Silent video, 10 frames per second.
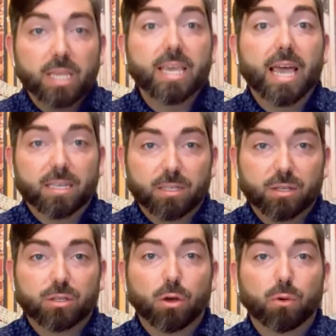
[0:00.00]
Yes.
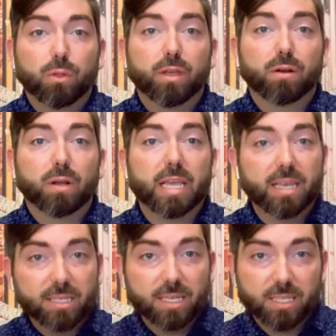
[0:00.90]
So there
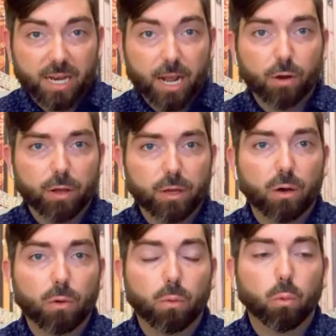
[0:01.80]
is a
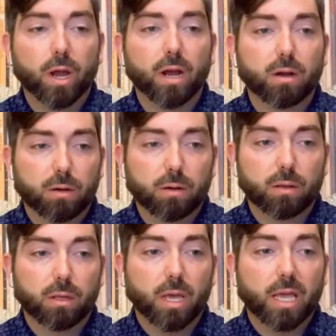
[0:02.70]
scenario where
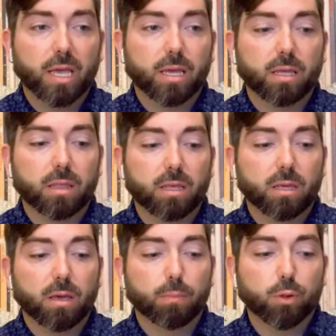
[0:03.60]
the
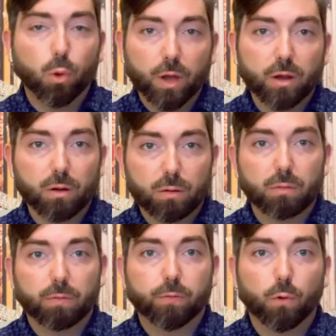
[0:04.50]

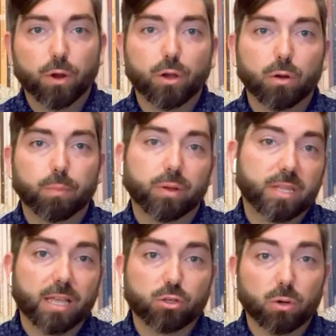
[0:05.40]
employer for your
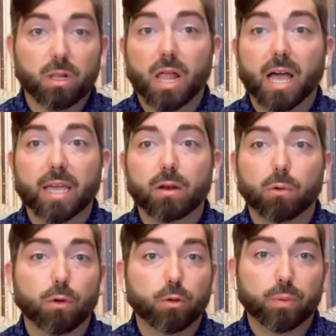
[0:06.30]
potential client
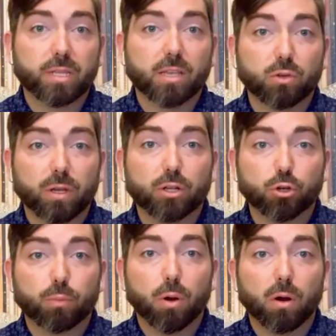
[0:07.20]
or your potential
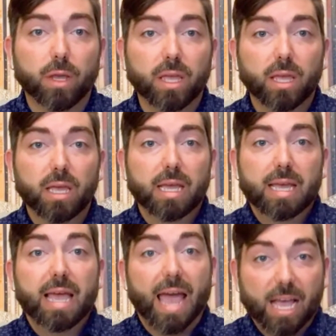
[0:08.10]
injured party
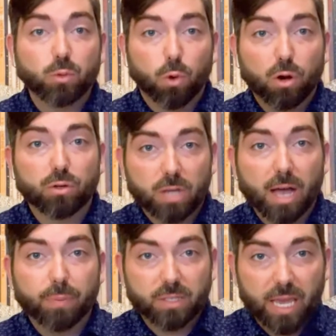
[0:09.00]
has workers'
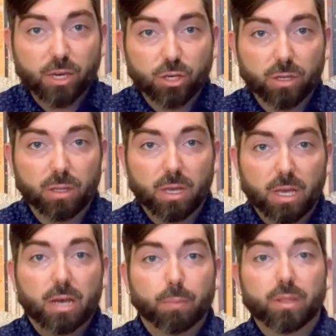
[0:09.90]
compensation,
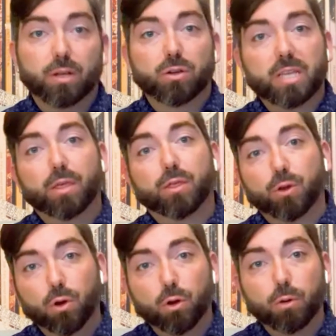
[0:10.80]
but there is a
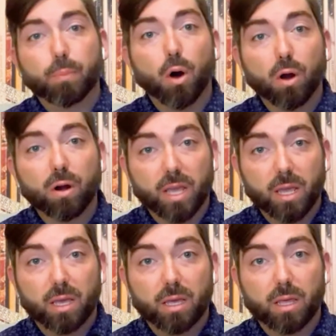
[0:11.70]
third
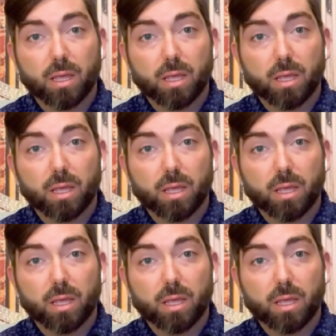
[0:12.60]
party